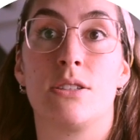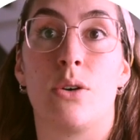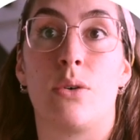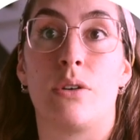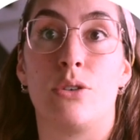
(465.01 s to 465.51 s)

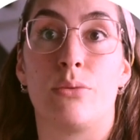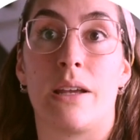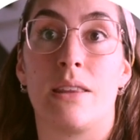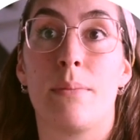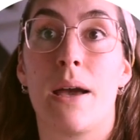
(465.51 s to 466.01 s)
So you
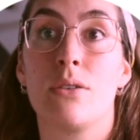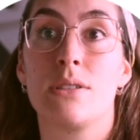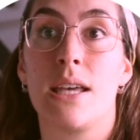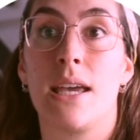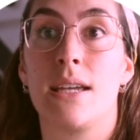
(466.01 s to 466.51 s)
write the
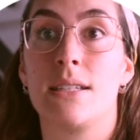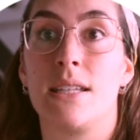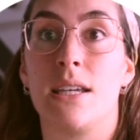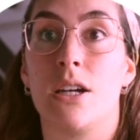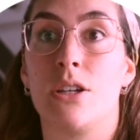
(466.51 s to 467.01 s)
amount, and
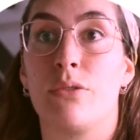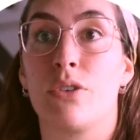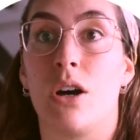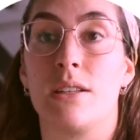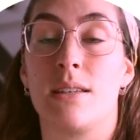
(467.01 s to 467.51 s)
here you've
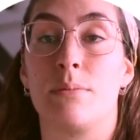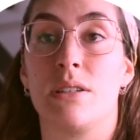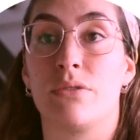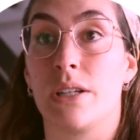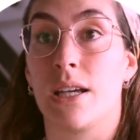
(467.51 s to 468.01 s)
got some
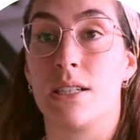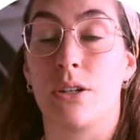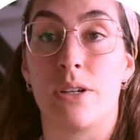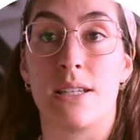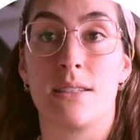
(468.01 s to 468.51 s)
different
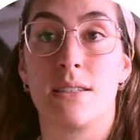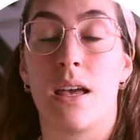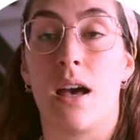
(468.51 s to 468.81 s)
categories.